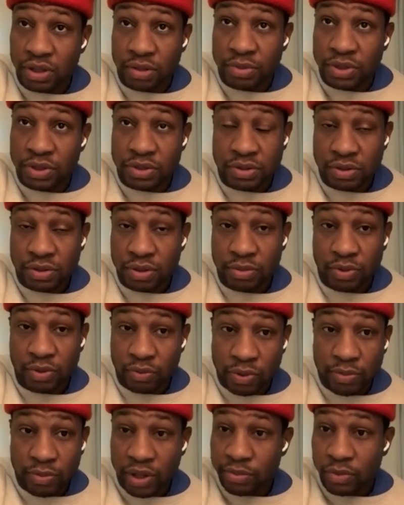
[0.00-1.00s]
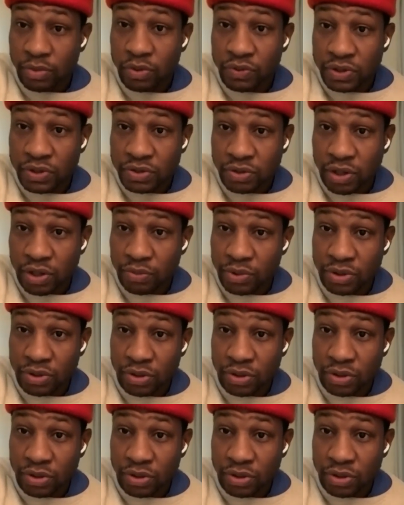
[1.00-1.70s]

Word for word: an image. I mean, we make movies, right?